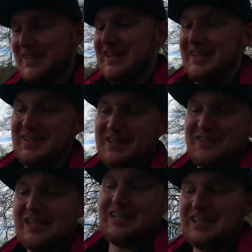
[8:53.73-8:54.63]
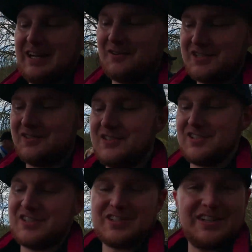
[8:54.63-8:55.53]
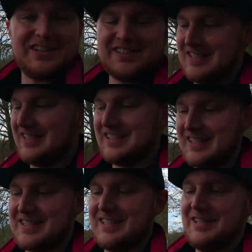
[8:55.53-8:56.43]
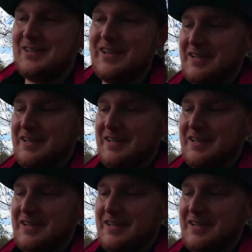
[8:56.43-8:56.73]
and not even any encounters here. It's the Stardust and like Sinnoh.